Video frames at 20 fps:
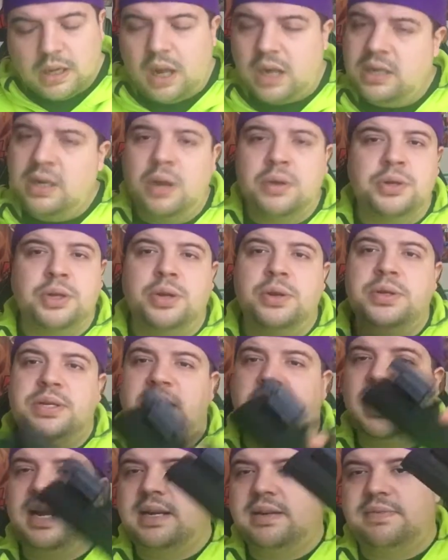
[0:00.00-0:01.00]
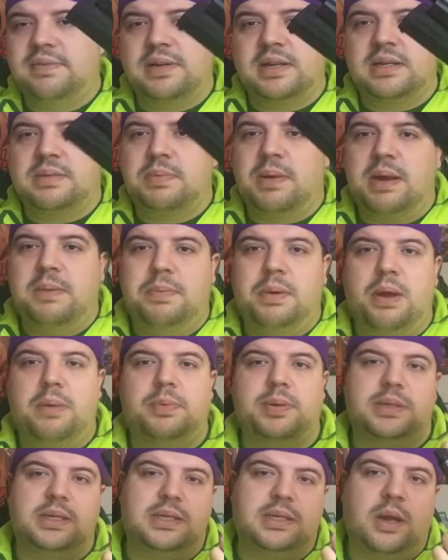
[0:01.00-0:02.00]
I don't use it, it's for display
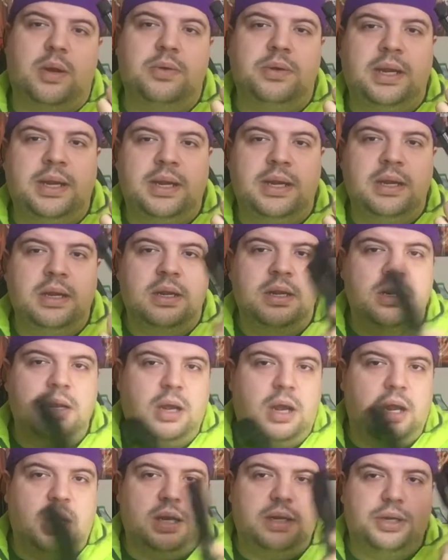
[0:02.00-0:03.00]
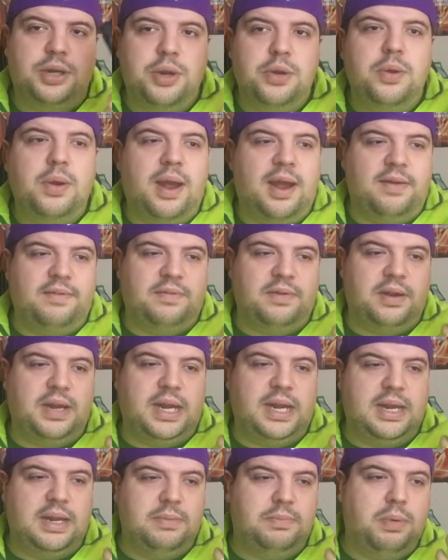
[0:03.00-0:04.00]
purposes only. I do have
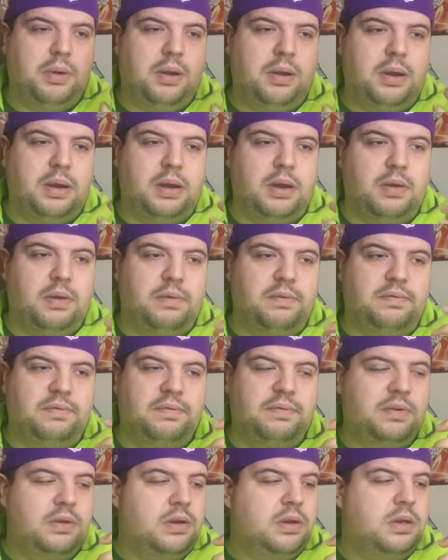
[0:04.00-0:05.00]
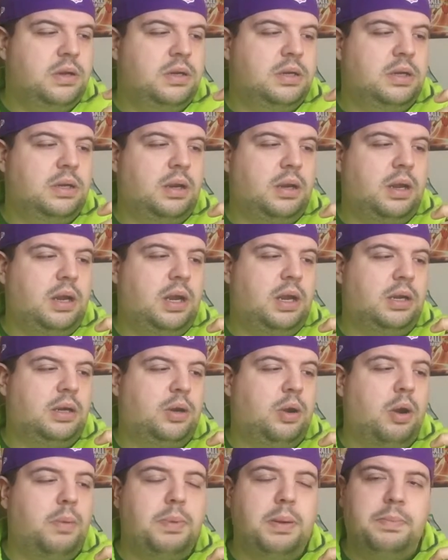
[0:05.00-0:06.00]
a pot of
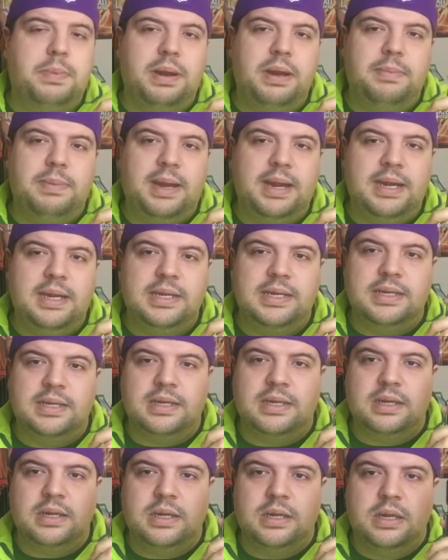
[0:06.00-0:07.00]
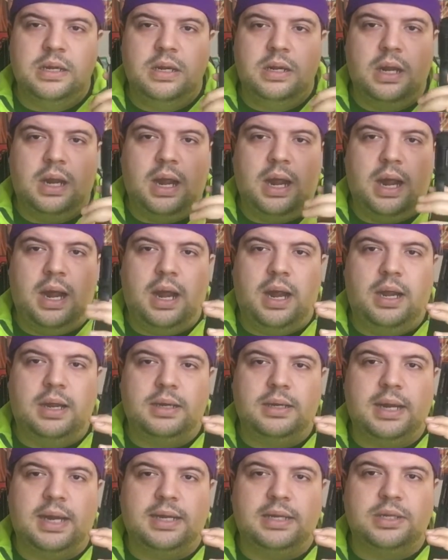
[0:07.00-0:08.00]
copper BBs
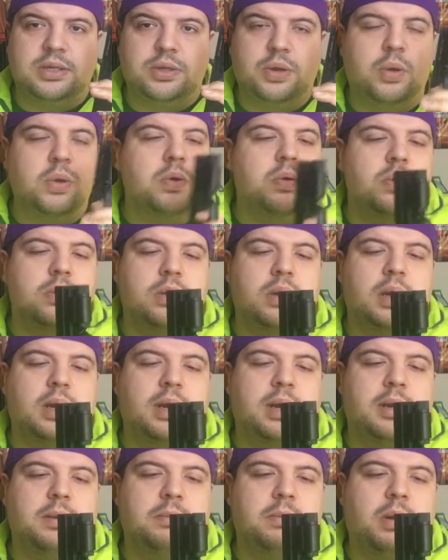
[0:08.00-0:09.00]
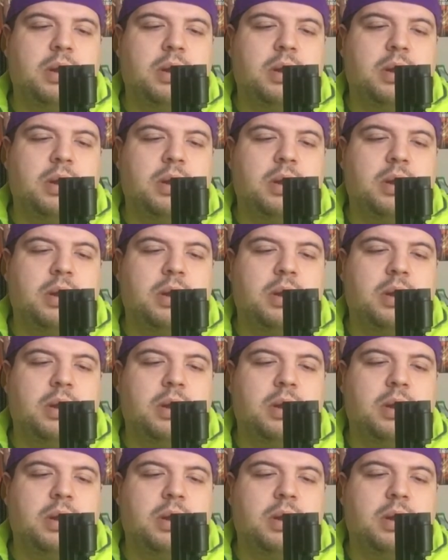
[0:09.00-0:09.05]
next door in